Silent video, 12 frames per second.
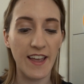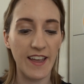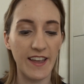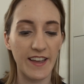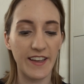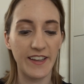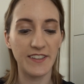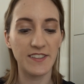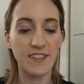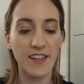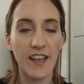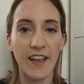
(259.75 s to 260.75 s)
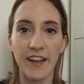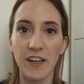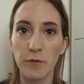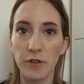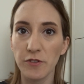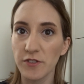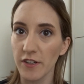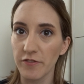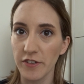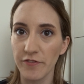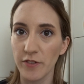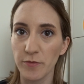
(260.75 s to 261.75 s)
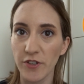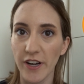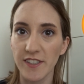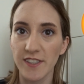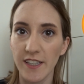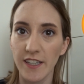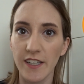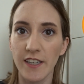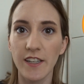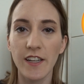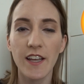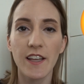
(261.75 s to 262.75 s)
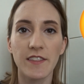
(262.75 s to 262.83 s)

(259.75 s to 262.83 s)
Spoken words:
and anyone who's suffering from dry skin,